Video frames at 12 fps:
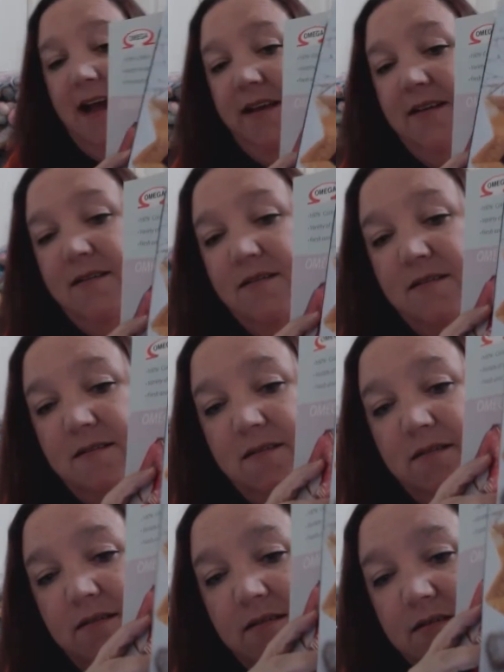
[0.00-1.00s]
at that.
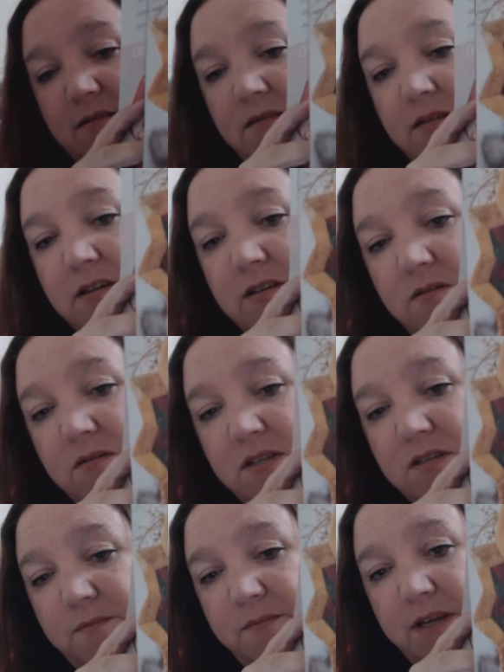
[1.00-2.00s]
Look at
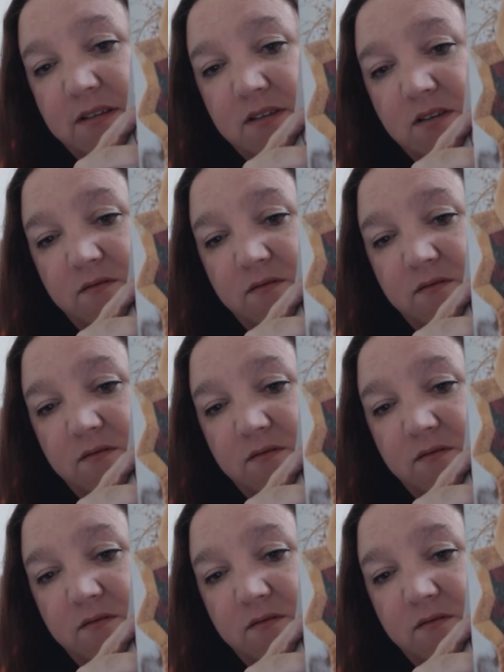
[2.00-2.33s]
those big